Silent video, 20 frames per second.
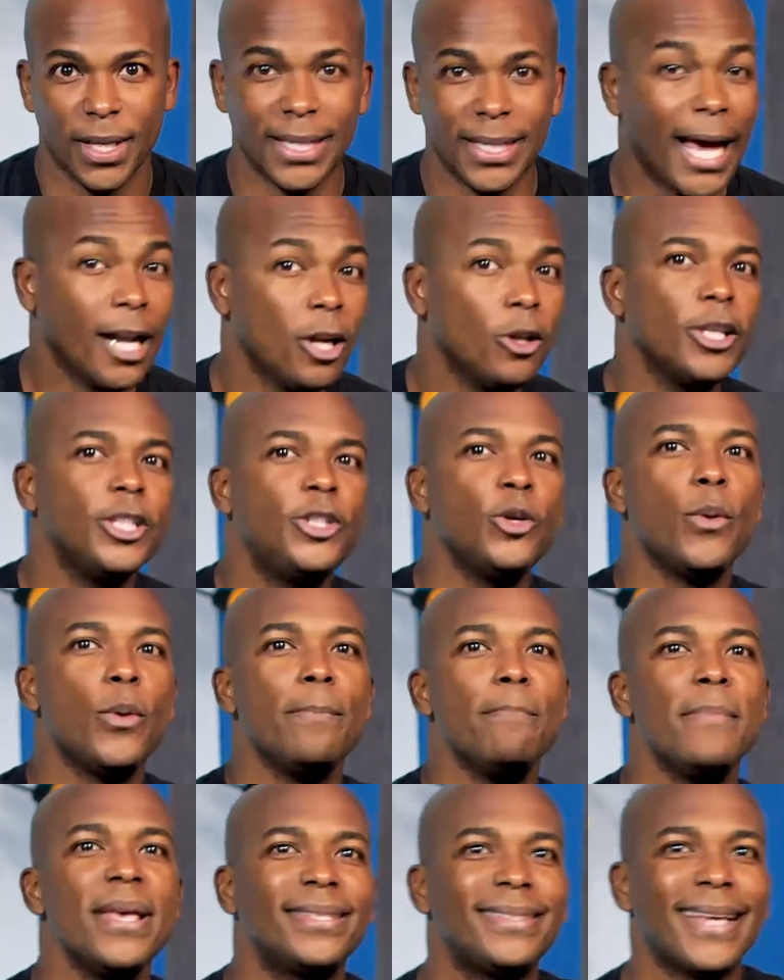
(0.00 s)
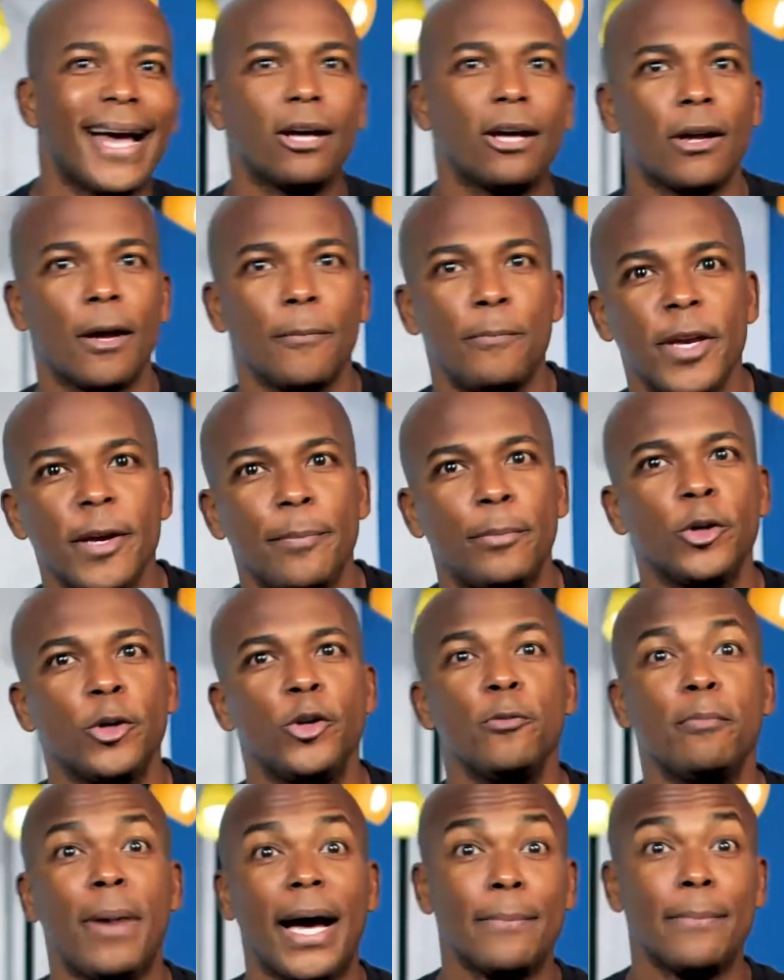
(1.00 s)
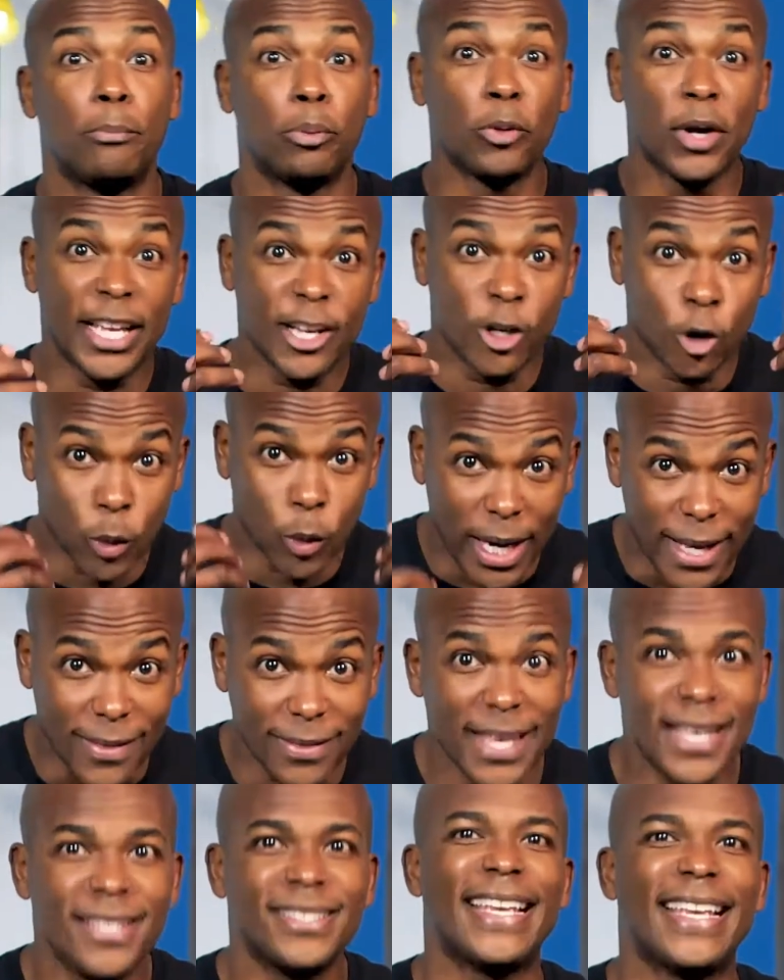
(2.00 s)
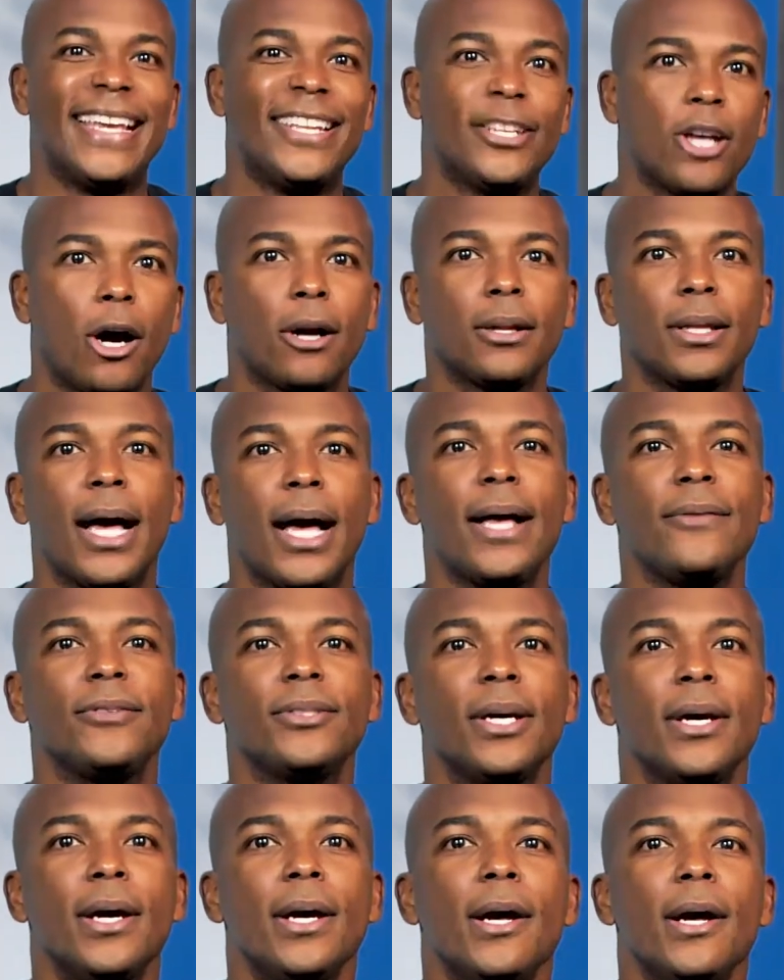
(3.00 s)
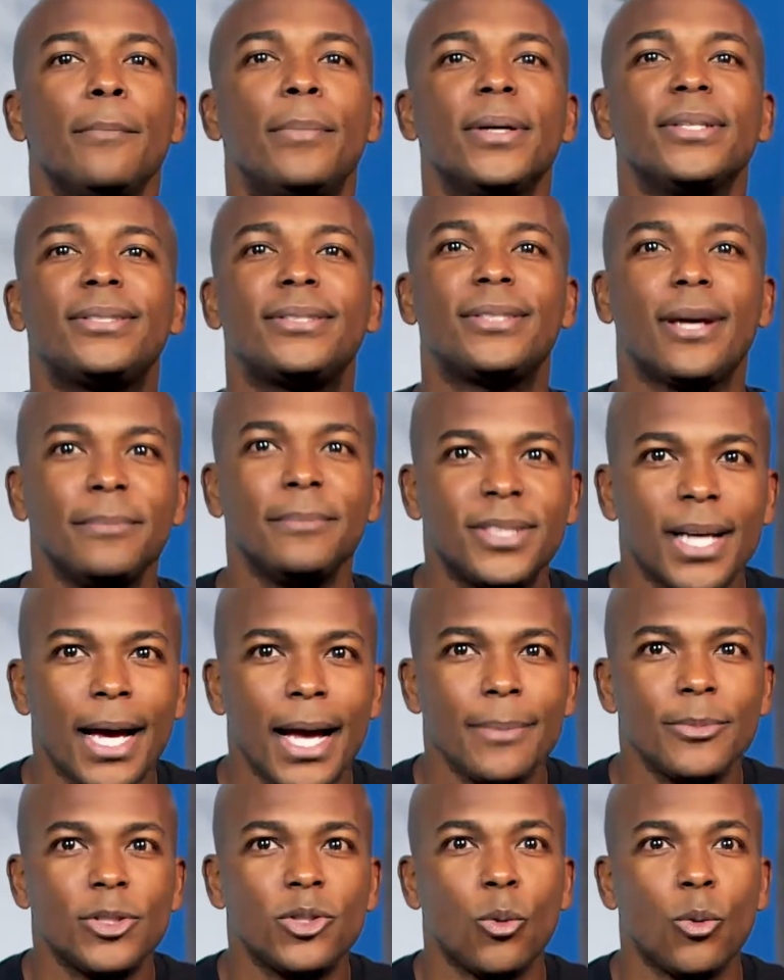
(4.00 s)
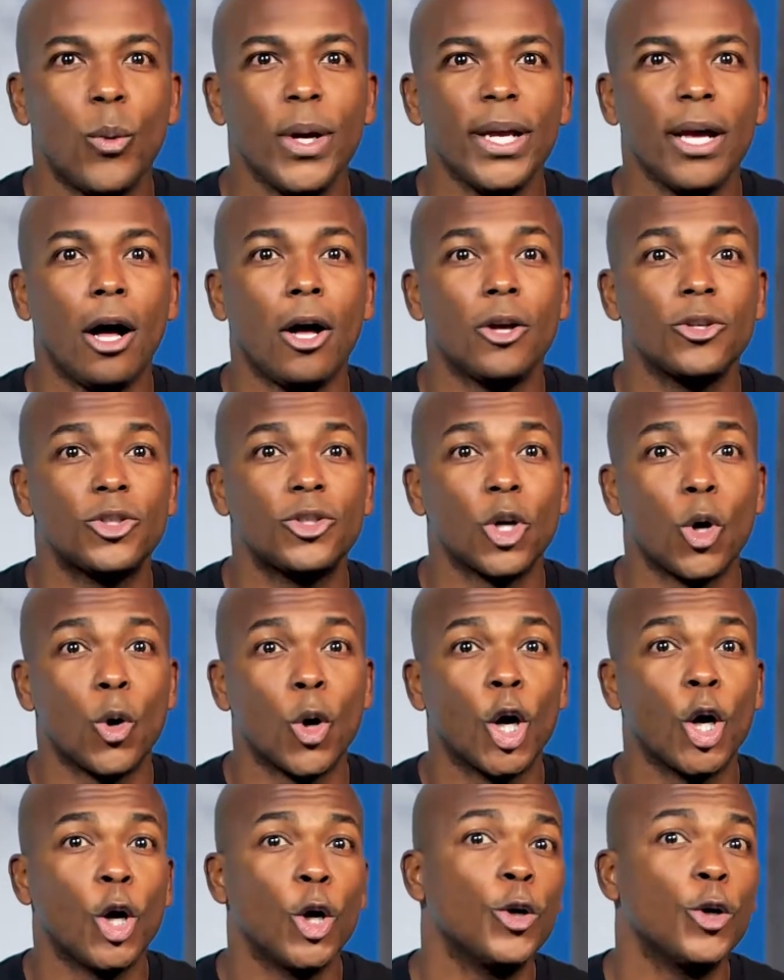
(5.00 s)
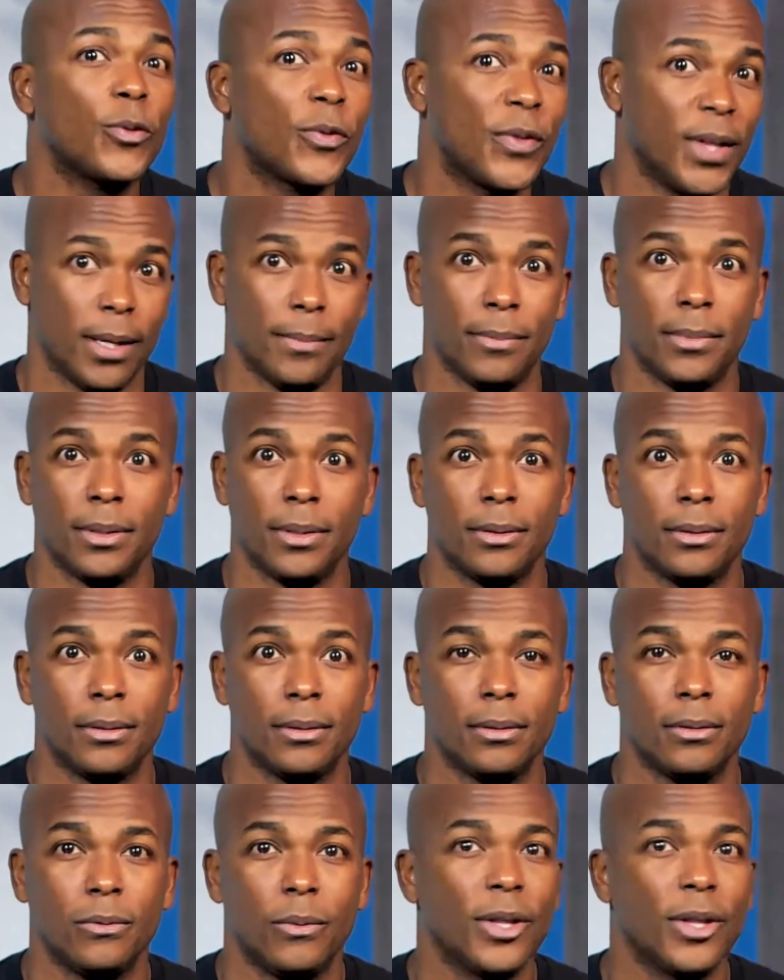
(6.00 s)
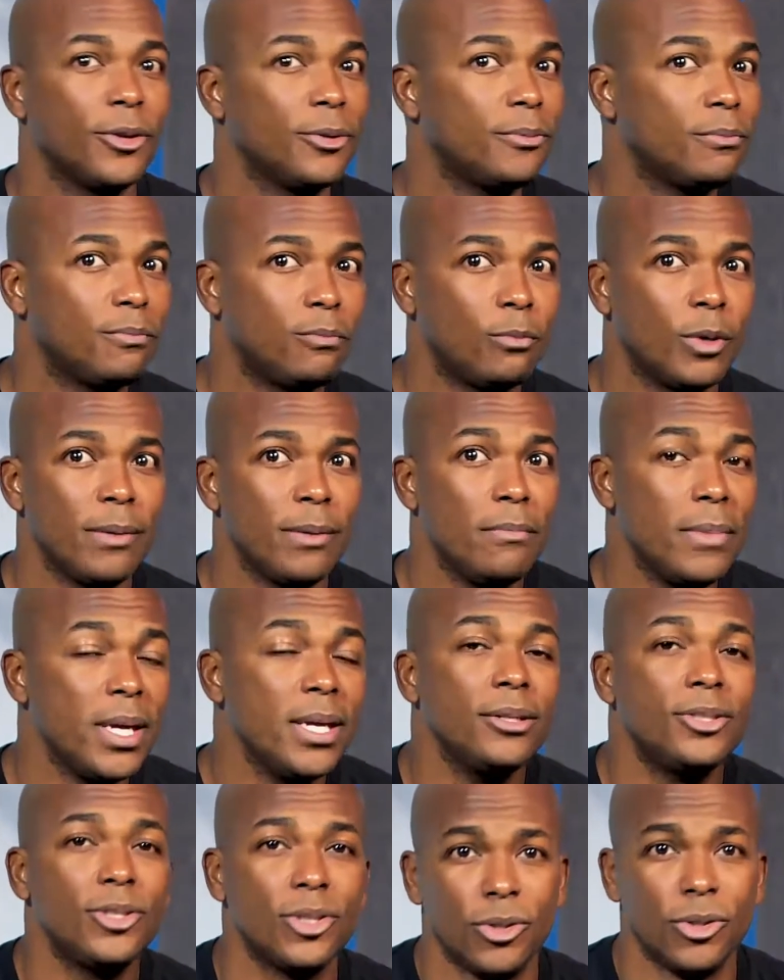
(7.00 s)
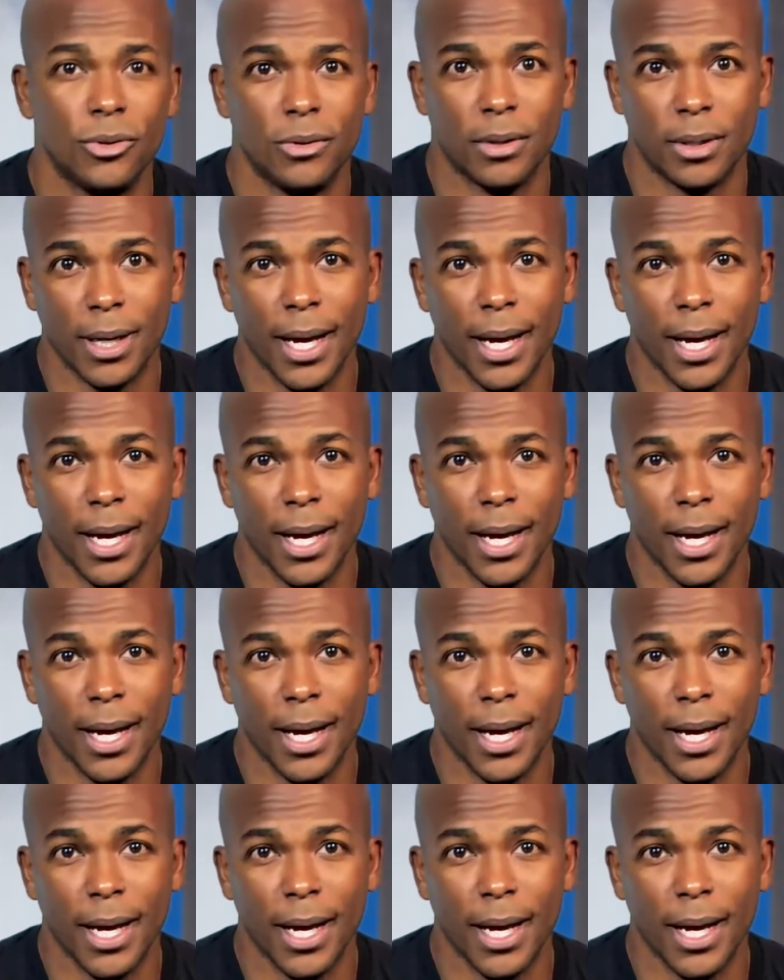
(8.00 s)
Not only do we miss out on people who might bring great things into our lives, but sometimes we also hurt them, whether we mean to or